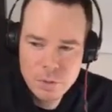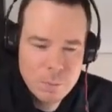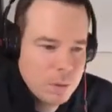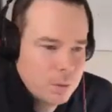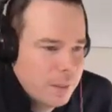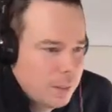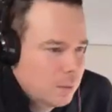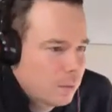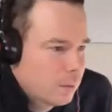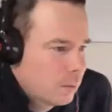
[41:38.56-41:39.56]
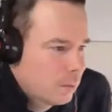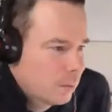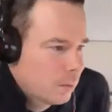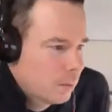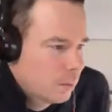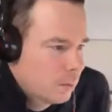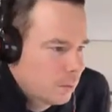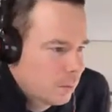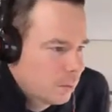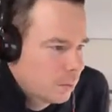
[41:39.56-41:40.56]
to build that
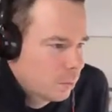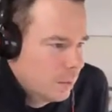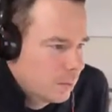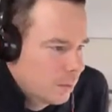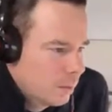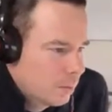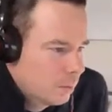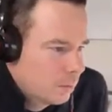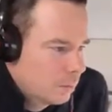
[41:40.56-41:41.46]
3-cycle?